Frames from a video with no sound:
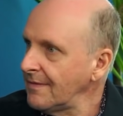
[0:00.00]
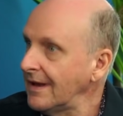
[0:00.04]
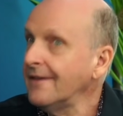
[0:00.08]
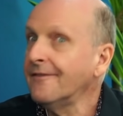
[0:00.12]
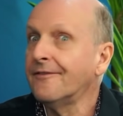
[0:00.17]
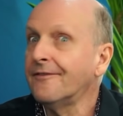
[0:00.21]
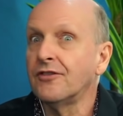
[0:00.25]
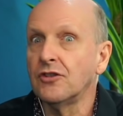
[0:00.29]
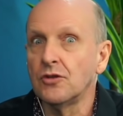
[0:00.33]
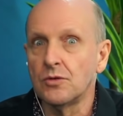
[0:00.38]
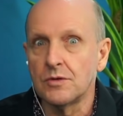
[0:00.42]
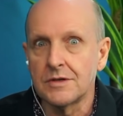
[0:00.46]

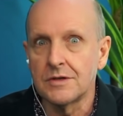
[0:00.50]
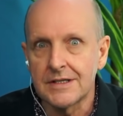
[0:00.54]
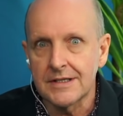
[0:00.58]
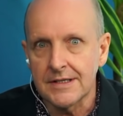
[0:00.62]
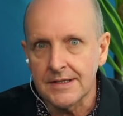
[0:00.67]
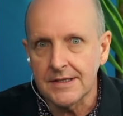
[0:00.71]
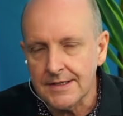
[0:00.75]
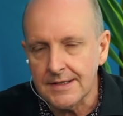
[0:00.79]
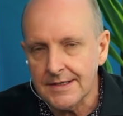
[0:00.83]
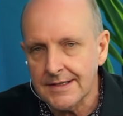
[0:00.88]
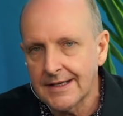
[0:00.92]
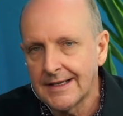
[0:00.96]

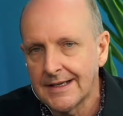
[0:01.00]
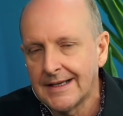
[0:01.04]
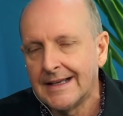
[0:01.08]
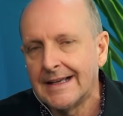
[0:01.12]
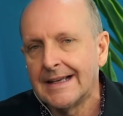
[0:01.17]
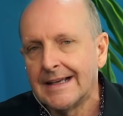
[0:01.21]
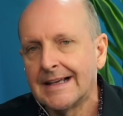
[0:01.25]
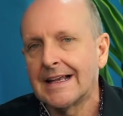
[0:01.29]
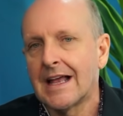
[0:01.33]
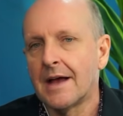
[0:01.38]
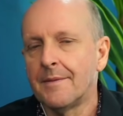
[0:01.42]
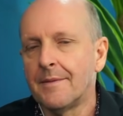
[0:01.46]
Influencers
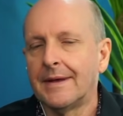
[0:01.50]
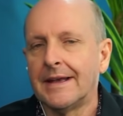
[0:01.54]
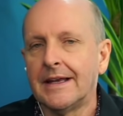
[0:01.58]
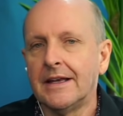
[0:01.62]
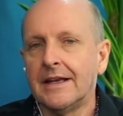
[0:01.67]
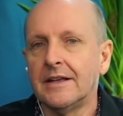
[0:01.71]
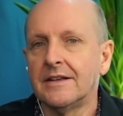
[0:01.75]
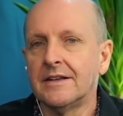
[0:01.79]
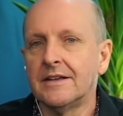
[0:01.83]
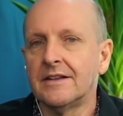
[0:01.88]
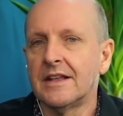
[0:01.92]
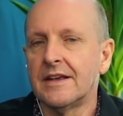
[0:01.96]
coming
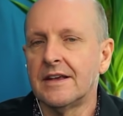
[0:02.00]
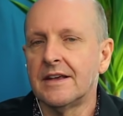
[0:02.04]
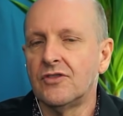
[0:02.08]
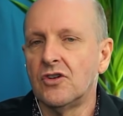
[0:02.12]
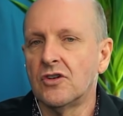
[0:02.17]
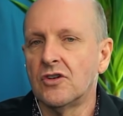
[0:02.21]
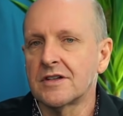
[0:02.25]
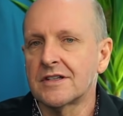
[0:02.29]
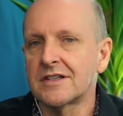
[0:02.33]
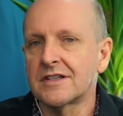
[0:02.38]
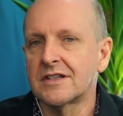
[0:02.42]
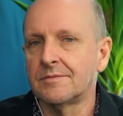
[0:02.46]
in. They've
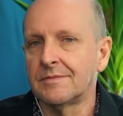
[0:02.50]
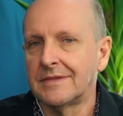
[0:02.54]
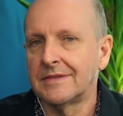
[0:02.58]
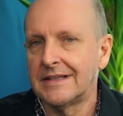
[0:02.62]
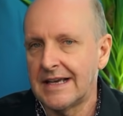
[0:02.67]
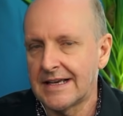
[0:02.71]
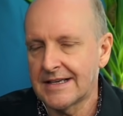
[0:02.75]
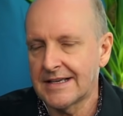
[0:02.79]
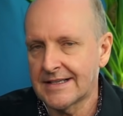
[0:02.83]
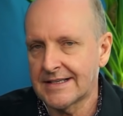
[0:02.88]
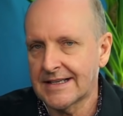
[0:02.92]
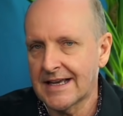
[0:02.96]
got some
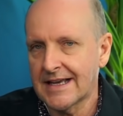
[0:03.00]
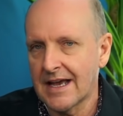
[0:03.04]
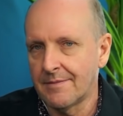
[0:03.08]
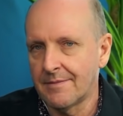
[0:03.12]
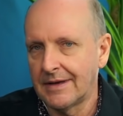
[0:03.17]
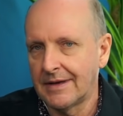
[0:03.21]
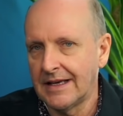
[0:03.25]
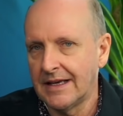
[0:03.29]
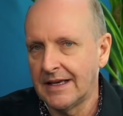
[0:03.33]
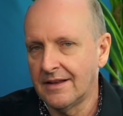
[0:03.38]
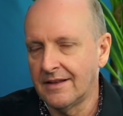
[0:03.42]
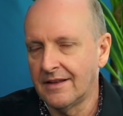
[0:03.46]
guests
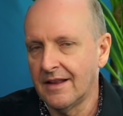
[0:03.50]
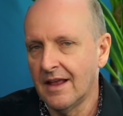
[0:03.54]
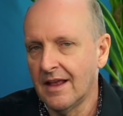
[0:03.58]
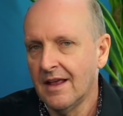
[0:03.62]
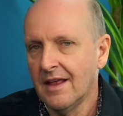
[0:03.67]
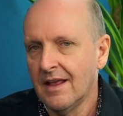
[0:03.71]
coming in.